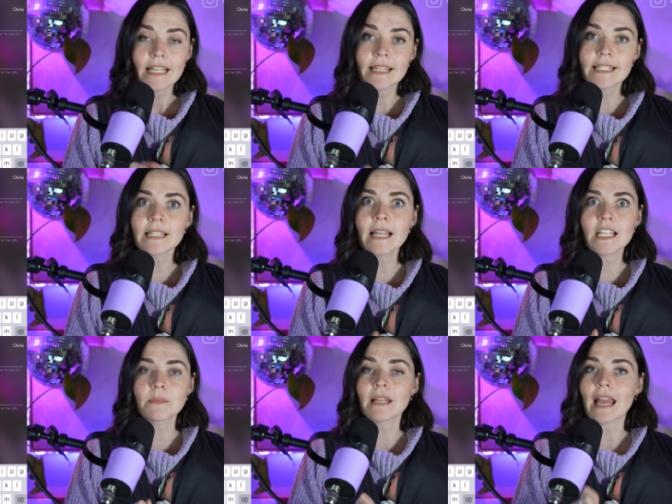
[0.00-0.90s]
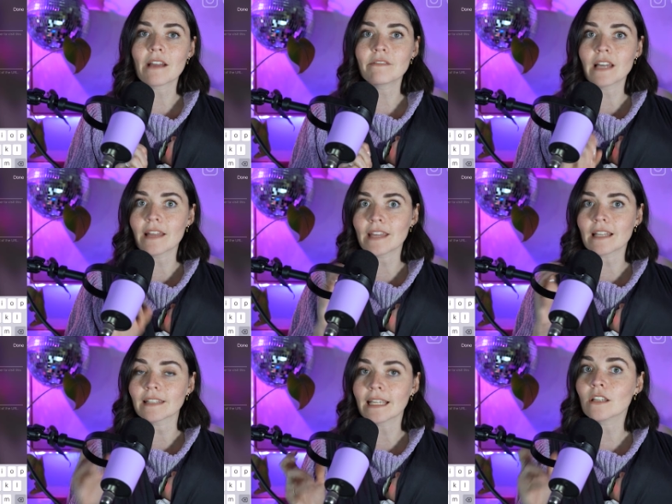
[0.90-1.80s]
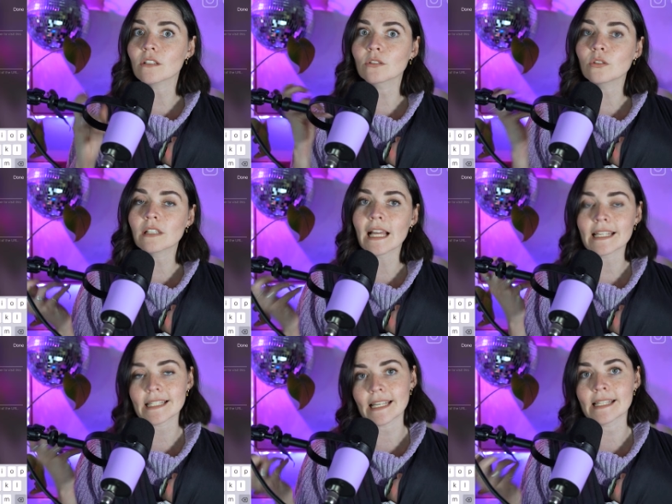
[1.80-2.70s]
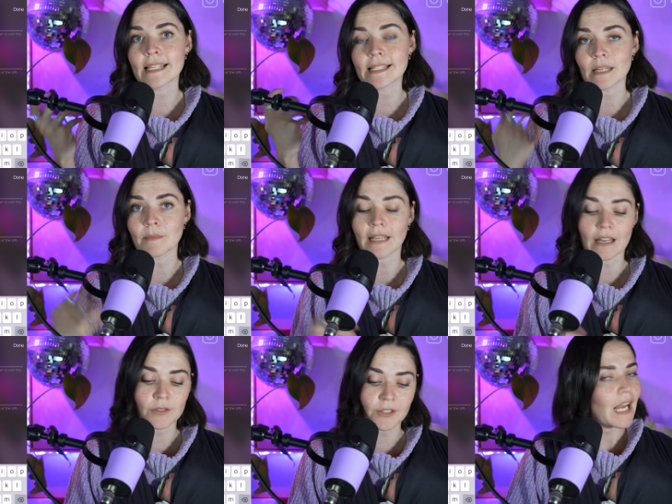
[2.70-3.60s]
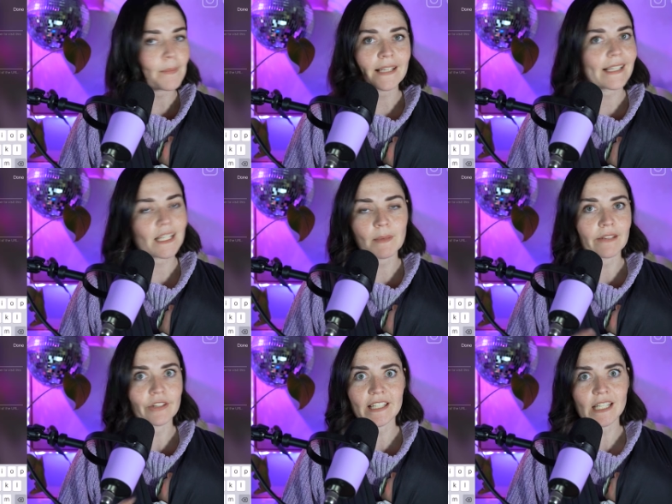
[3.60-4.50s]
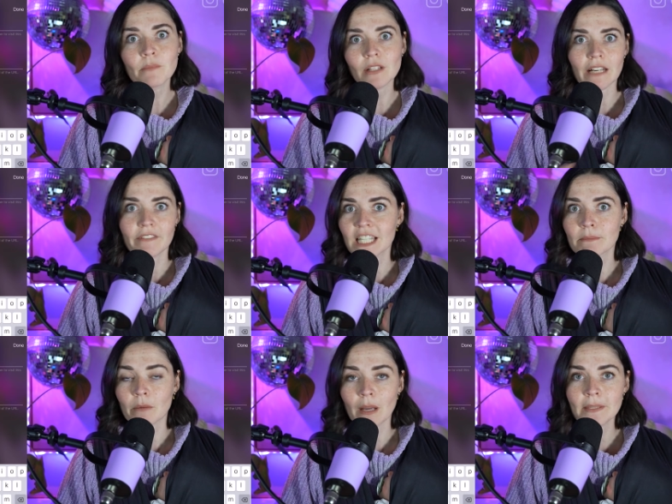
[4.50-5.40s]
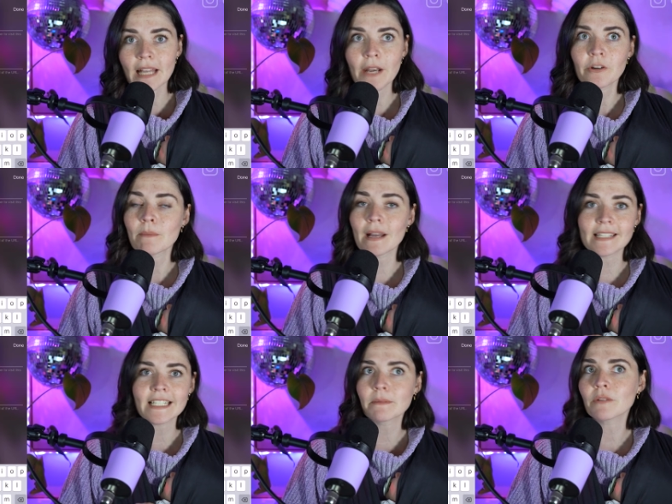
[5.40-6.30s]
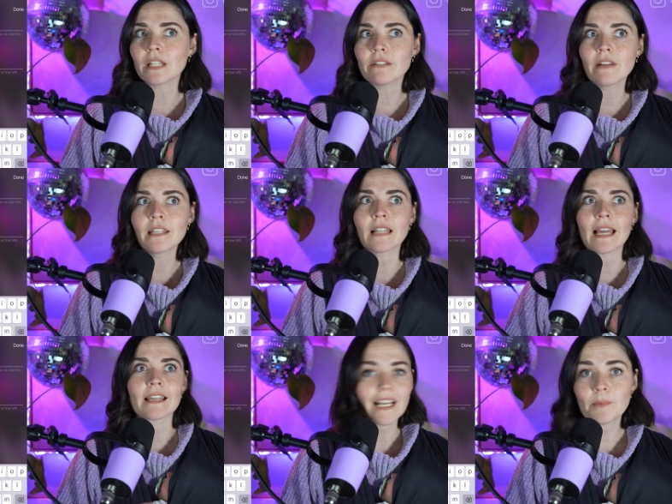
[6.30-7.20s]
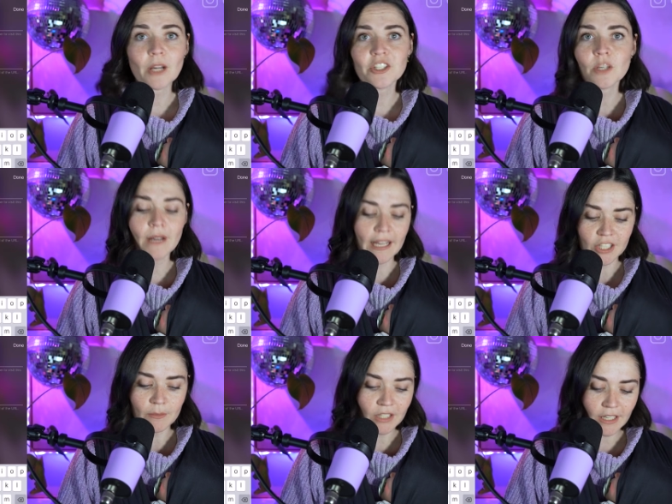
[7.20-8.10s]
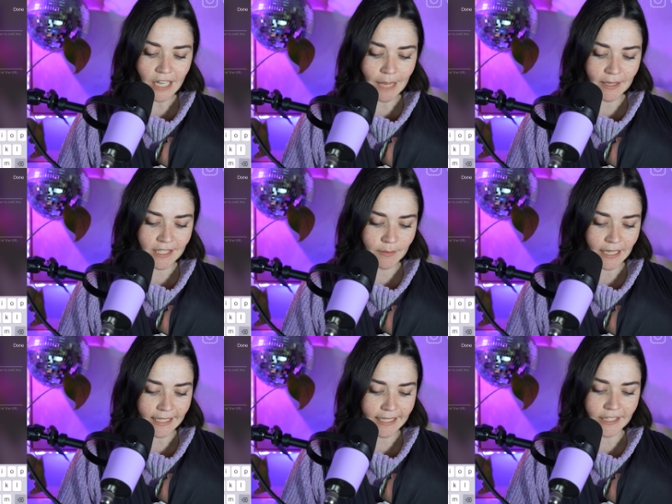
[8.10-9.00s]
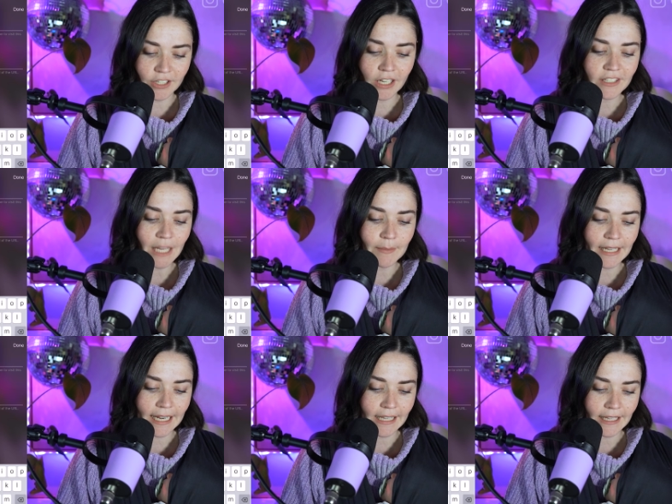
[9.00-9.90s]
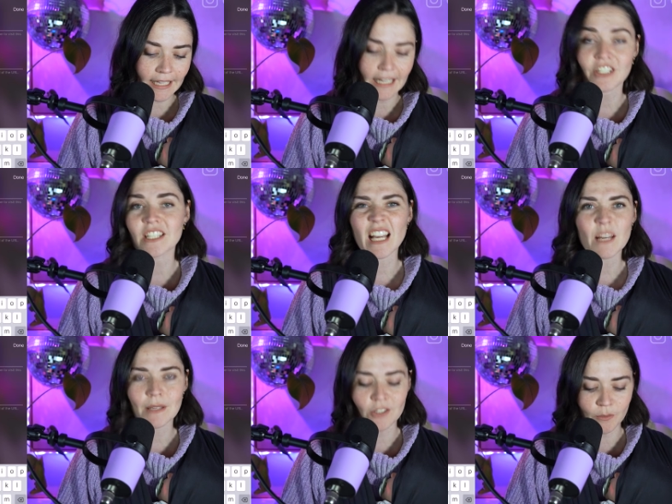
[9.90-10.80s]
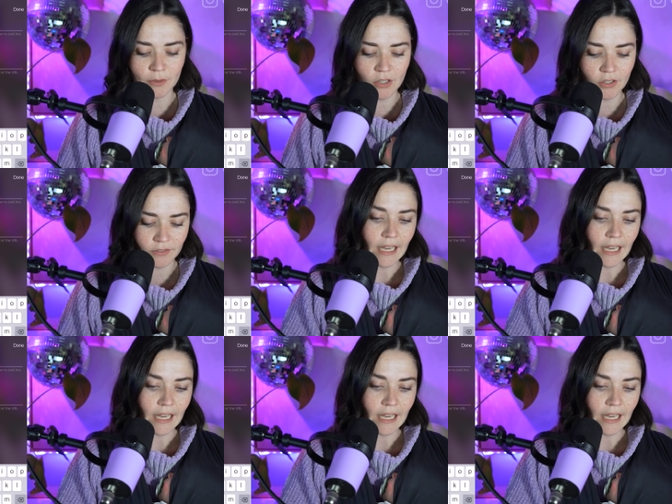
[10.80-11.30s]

This allows me to have that, that link look like it says something else. I might say something really simple like visit my website, or I might say something really fun like upgrade your brand. So I'm just going to type in some text here. So you can type in anything here, just can't be super long.